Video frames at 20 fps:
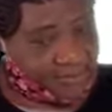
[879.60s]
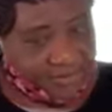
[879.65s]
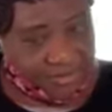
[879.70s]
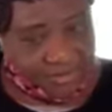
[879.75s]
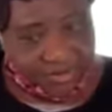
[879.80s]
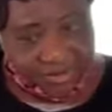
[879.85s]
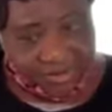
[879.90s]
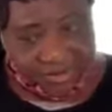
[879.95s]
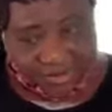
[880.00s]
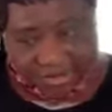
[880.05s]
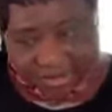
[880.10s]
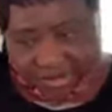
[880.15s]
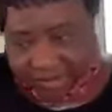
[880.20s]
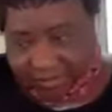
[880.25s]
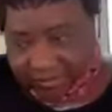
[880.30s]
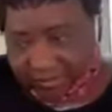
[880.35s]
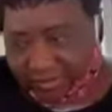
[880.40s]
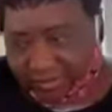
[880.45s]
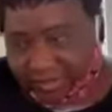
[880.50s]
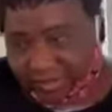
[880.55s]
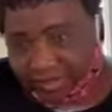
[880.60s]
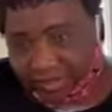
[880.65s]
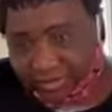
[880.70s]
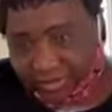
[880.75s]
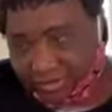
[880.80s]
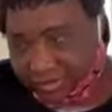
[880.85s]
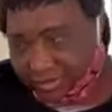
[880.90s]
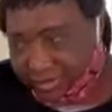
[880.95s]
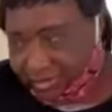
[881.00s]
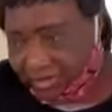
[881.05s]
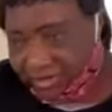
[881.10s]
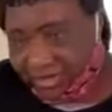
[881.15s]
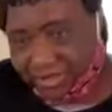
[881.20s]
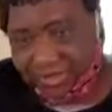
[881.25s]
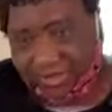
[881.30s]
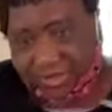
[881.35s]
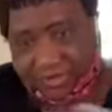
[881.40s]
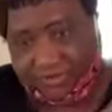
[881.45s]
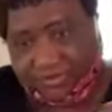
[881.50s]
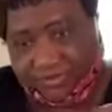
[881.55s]
Maybe use
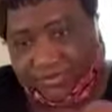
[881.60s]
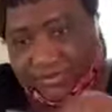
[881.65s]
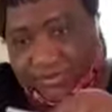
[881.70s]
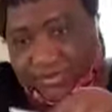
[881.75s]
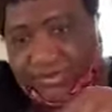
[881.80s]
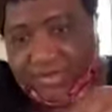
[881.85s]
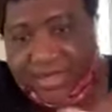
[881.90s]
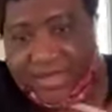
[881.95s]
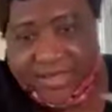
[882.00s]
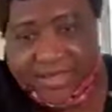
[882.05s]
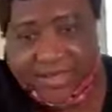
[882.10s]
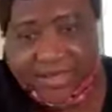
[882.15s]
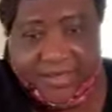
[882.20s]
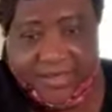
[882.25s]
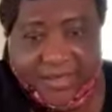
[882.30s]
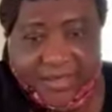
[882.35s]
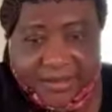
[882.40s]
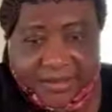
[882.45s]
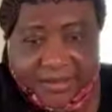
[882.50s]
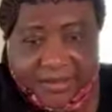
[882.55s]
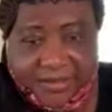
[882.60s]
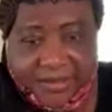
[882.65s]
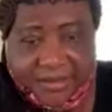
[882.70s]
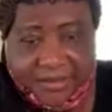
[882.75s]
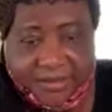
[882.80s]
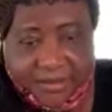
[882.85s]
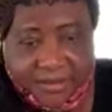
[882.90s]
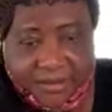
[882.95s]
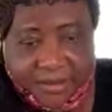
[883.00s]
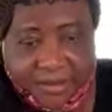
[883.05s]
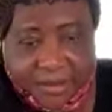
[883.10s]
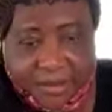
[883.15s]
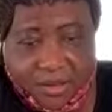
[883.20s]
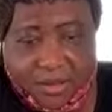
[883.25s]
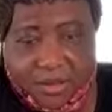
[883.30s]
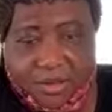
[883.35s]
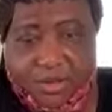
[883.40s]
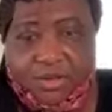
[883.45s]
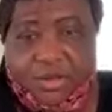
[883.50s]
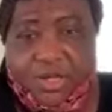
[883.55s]
the ruler here.
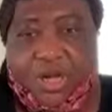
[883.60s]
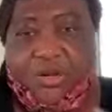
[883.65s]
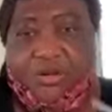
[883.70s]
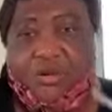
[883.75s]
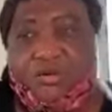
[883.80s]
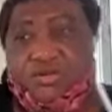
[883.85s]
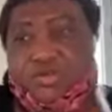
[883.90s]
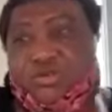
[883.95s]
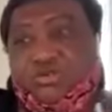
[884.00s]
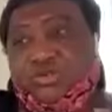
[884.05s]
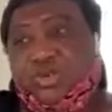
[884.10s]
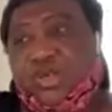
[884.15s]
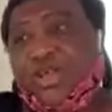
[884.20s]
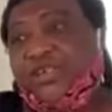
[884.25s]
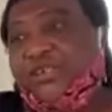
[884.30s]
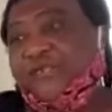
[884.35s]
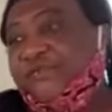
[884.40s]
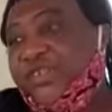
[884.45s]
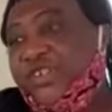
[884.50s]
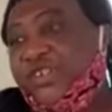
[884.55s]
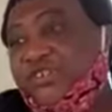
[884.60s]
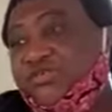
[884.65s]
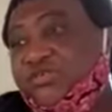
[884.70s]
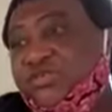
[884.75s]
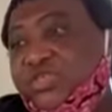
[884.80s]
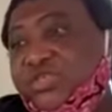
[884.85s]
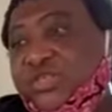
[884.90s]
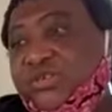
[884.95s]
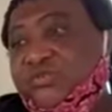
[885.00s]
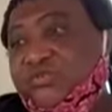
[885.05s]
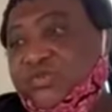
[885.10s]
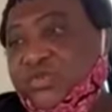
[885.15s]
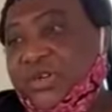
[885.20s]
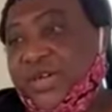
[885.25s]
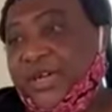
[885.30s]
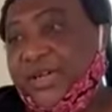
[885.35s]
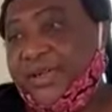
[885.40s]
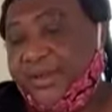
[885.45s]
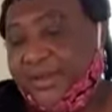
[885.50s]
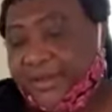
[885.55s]
Without even use the
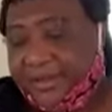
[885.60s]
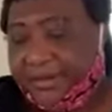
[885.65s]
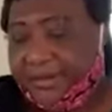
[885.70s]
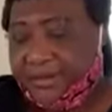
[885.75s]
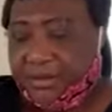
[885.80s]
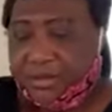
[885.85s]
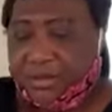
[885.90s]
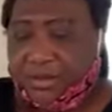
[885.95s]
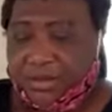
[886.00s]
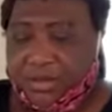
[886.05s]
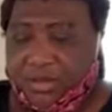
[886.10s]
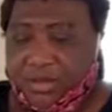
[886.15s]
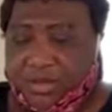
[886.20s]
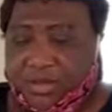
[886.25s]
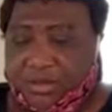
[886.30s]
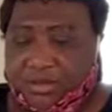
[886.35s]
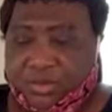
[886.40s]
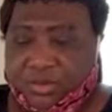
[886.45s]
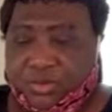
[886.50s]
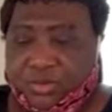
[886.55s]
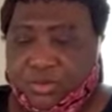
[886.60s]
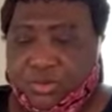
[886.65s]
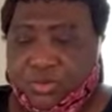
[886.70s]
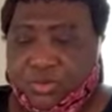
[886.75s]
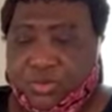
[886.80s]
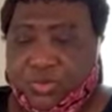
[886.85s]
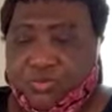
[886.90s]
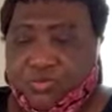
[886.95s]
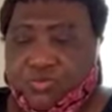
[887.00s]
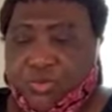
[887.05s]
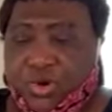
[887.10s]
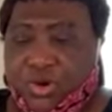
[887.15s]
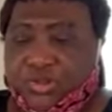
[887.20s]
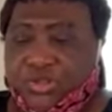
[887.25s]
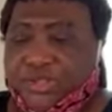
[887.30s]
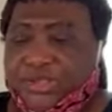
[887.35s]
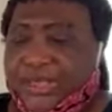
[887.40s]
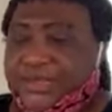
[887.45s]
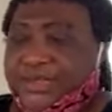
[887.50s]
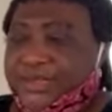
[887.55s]
ruler here. So 1
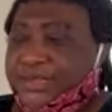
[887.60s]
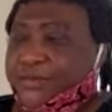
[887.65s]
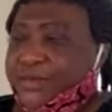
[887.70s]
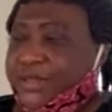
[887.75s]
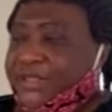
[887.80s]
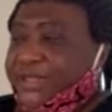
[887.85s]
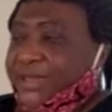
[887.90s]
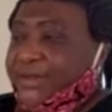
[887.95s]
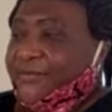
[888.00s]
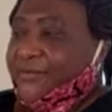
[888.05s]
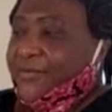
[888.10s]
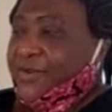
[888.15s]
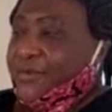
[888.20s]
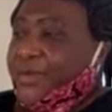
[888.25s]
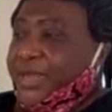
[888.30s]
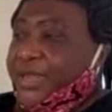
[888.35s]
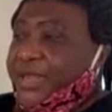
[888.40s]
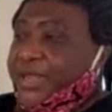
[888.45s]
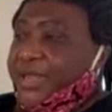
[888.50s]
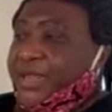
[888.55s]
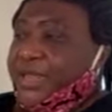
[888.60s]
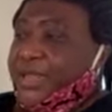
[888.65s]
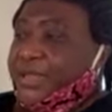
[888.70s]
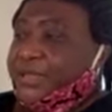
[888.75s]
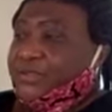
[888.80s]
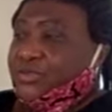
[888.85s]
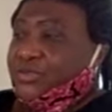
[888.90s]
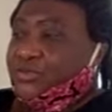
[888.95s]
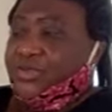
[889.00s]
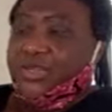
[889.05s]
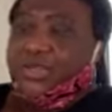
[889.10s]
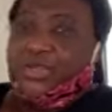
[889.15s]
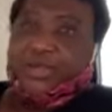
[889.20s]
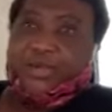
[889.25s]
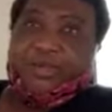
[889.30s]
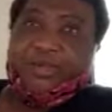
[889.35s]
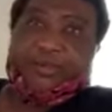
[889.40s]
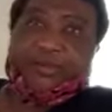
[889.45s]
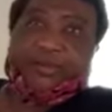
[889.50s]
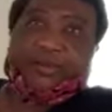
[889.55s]
centimeter from here to
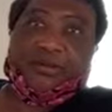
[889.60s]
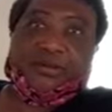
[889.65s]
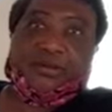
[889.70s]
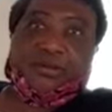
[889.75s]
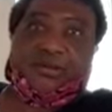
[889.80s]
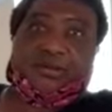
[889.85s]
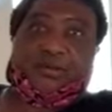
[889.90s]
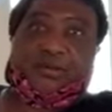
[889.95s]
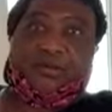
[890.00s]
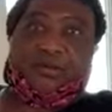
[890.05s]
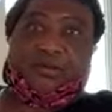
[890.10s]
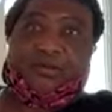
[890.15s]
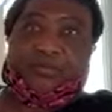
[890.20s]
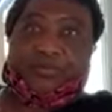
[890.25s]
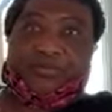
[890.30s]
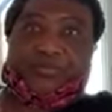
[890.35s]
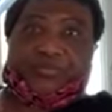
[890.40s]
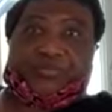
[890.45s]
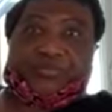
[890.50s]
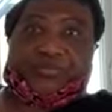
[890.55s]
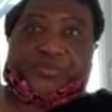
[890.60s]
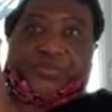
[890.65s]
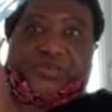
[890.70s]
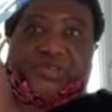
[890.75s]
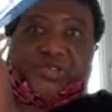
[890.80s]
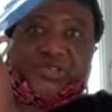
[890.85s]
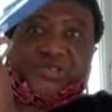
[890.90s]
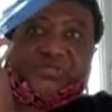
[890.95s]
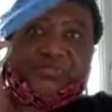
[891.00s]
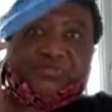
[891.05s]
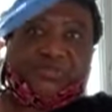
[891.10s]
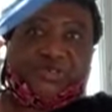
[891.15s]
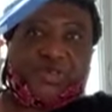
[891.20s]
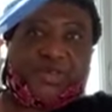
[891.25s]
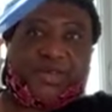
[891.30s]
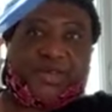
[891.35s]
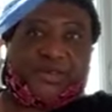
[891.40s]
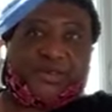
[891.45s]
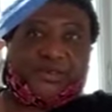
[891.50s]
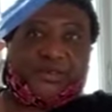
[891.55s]
here, the
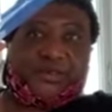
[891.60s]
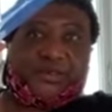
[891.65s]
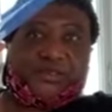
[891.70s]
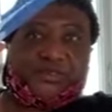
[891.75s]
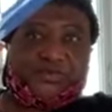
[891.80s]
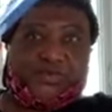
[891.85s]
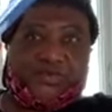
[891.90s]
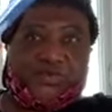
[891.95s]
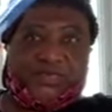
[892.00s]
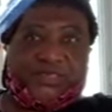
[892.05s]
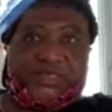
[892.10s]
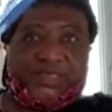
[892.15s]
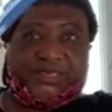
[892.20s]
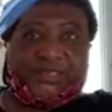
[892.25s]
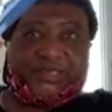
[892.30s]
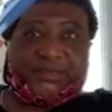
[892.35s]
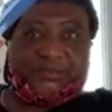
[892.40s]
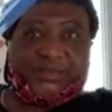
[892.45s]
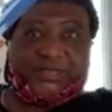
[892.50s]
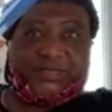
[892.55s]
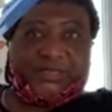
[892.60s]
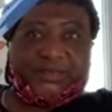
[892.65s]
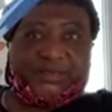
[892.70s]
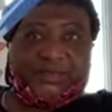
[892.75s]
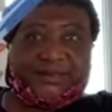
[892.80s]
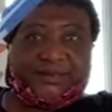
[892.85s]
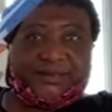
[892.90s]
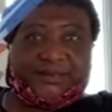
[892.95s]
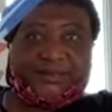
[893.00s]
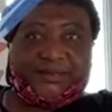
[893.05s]
ruler is 1 centimeter.